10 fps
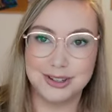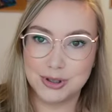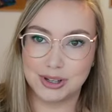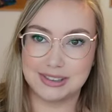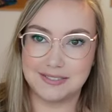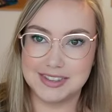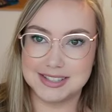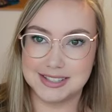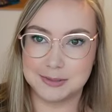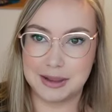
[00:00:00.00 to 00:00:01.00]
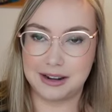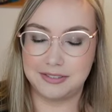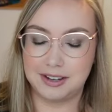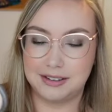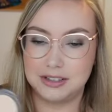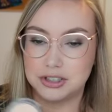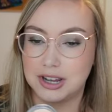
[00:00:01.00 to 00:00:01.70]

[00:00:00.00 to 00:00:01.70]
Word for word: don't love this as a powder foundation.